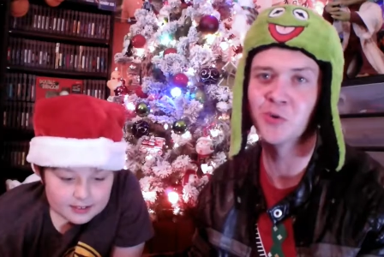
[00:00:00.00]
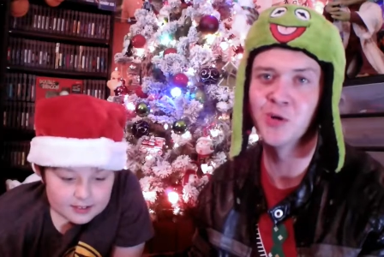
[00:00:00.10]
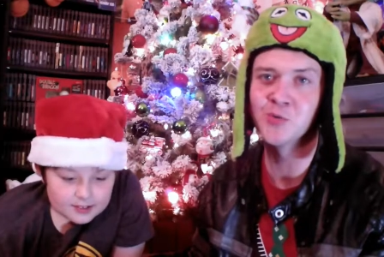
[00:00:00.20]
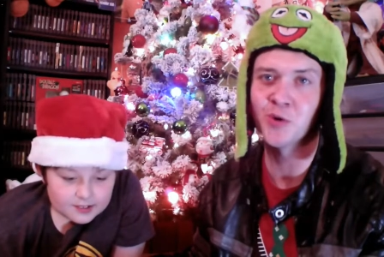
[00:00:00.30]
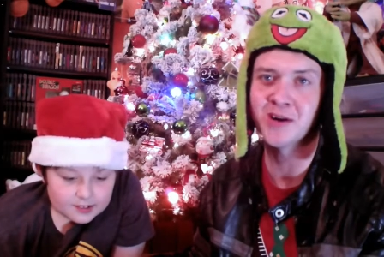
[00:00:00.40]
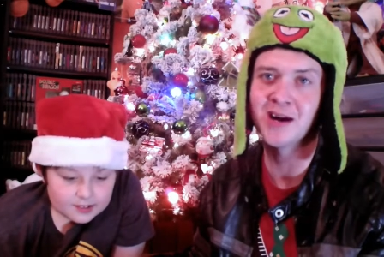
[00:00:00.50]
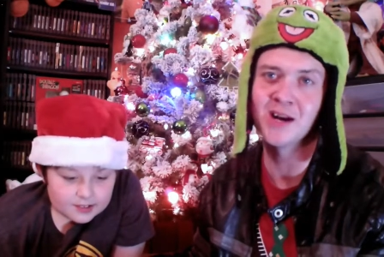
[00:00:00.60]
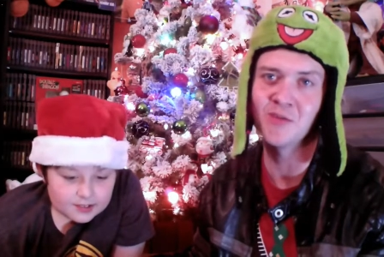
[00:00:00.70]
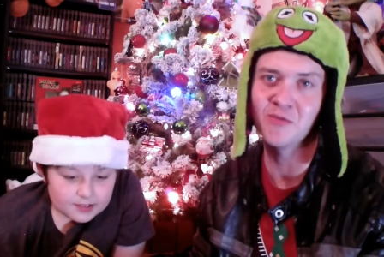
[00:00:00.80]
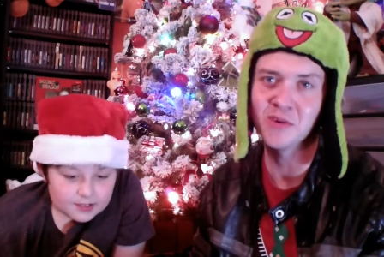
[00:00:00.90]
Speaker 1: toys were
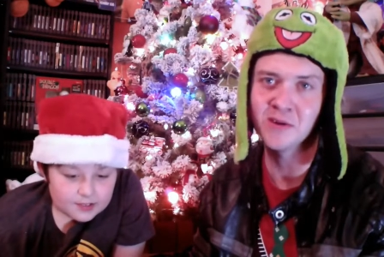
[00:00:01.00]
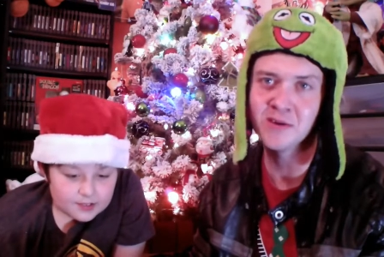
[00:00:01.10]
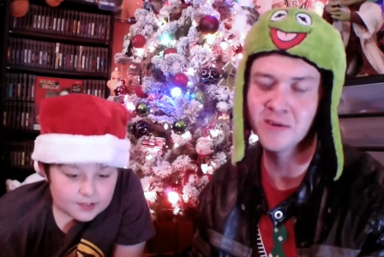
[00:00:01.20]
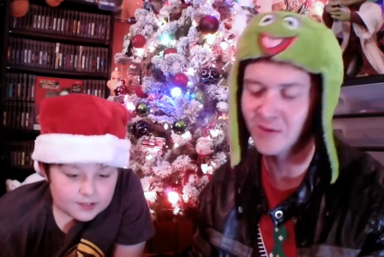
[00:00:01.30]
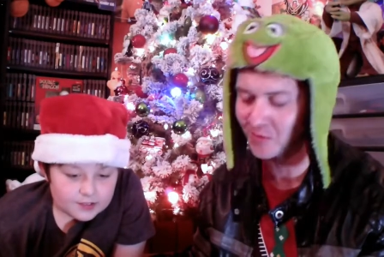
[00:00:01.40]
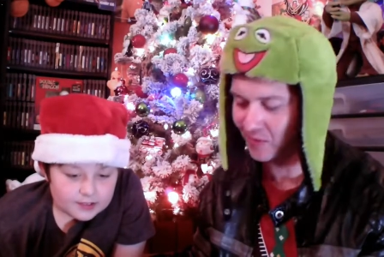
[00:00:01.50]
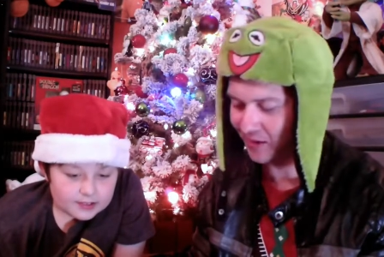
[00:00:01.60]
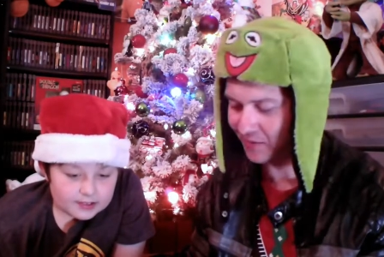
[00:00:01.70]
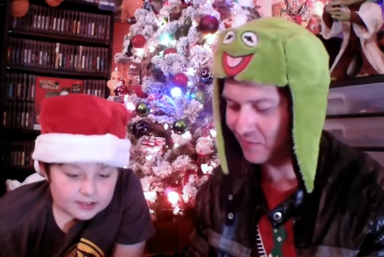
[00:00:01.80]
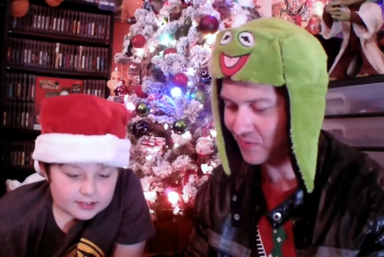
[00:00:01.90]
kind of fun.
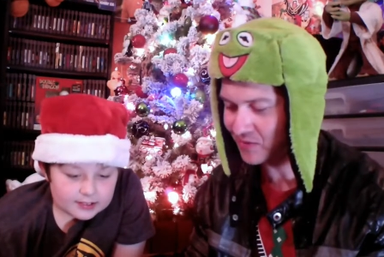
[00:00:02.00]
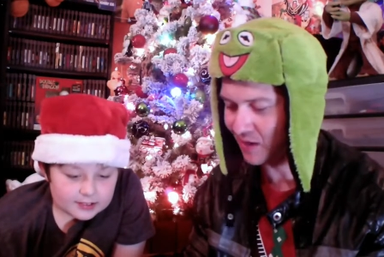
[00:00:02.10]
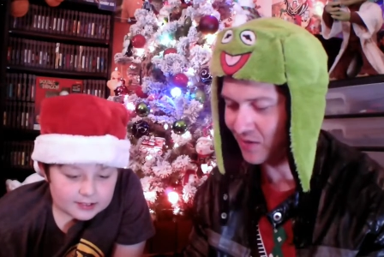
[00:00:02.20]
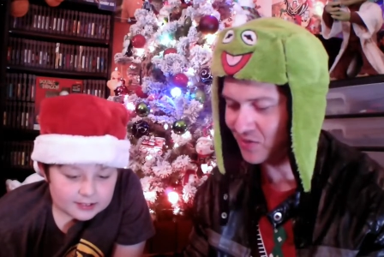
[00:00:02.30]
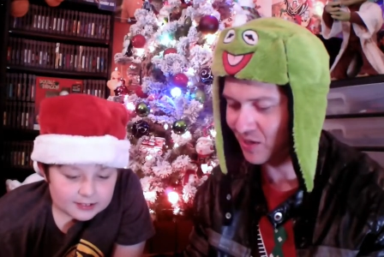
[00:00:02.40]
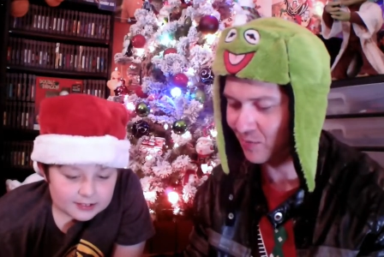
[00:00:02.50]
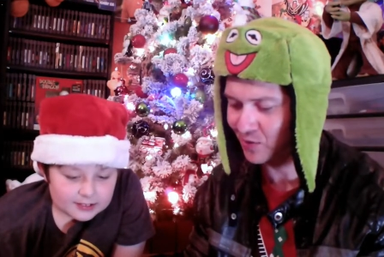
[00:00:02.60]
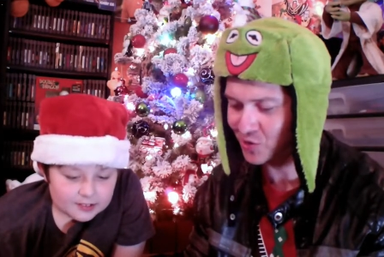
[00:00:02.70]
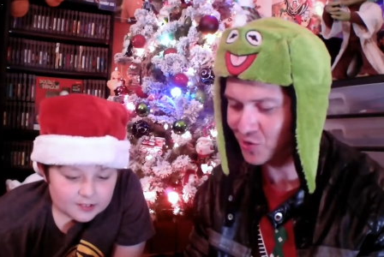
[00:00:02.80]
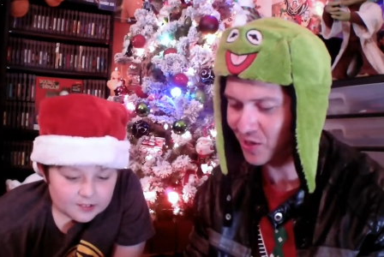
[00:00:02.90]
like so, some of
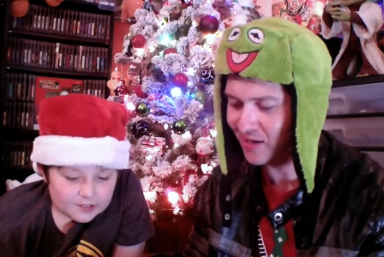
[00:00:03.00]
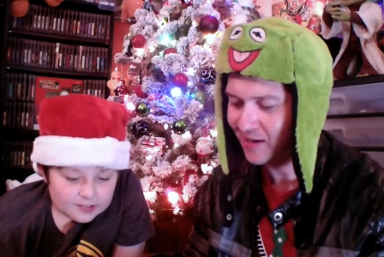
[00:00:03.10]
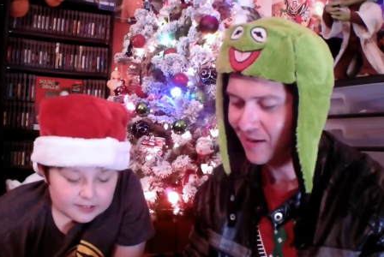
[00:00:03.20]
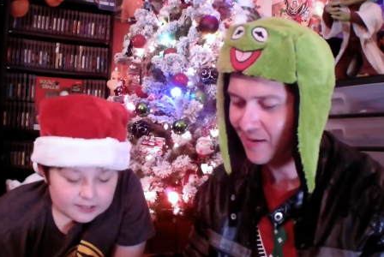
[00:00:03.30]
the shit,